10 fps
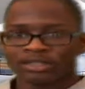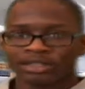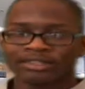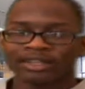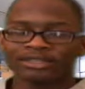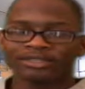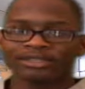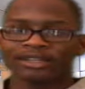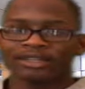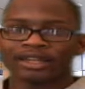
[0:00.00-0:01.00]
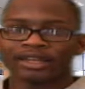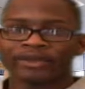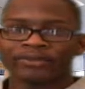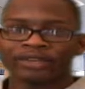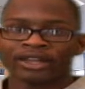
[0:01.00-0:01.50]
That's not to say that
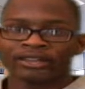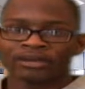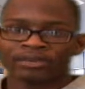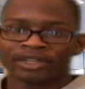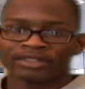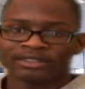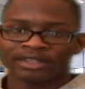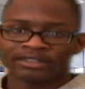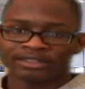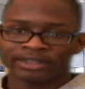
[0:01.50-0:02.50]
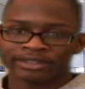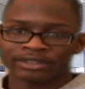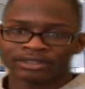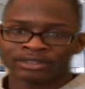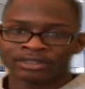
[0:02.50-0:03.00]
if you're not the best test
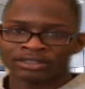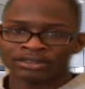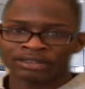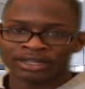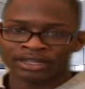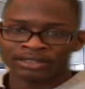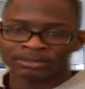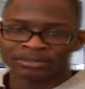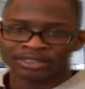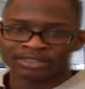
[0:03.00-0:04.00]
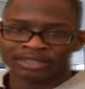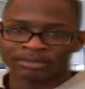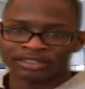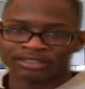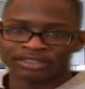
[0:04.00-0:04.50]
taker, you can't be
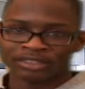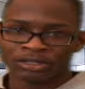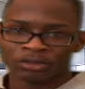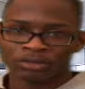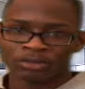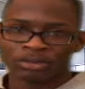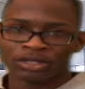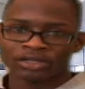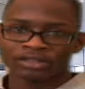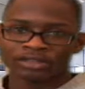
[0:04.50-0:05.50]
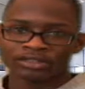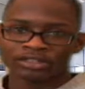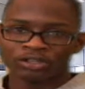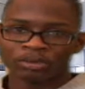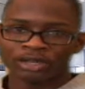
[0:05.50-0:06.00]
accepted still. There are
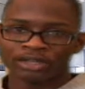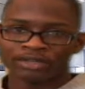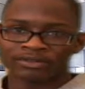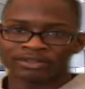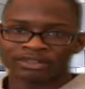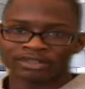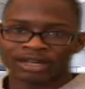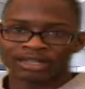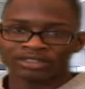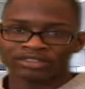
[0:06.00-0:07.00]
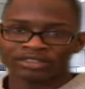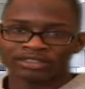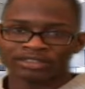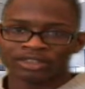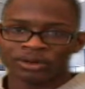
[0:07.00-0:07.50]
still plenty of good
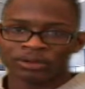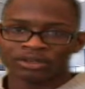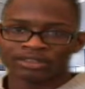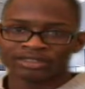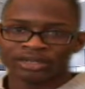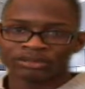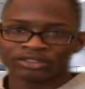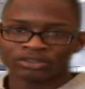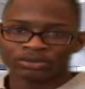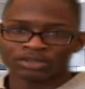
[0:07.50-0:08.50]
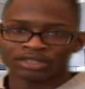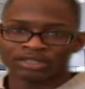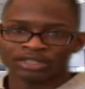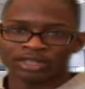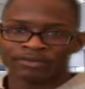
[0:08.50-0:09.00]
colleges that will accept your
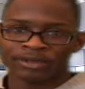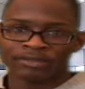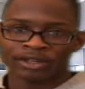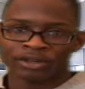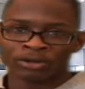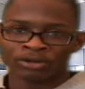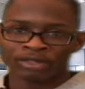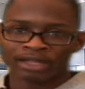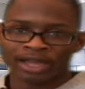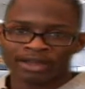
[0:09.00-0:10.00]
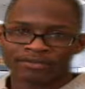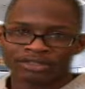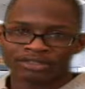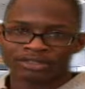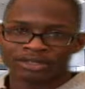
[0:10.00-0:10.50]
scores even if they are only
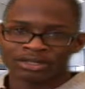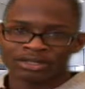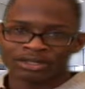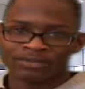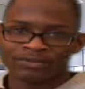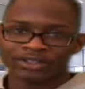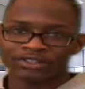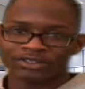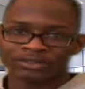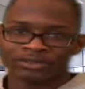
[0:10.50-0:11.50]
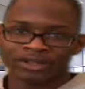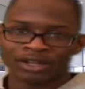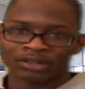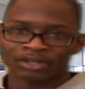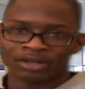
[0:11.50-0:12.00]
average, ranging
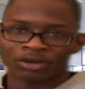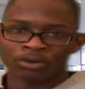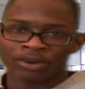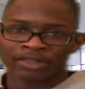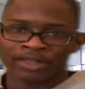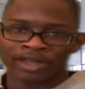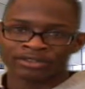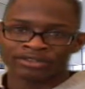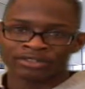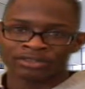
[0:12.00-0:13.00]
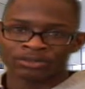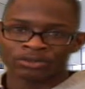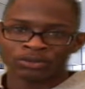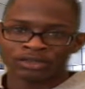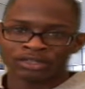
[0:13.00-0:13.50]
around a 1,000
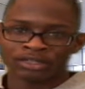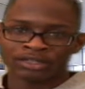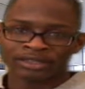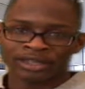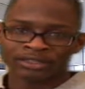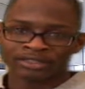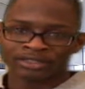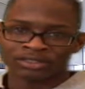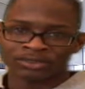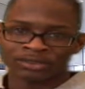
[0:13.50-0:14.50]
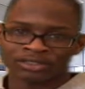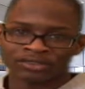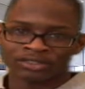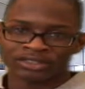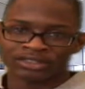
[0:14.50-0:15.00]
or
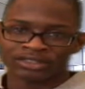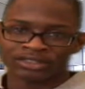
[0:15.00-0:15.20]
1,200.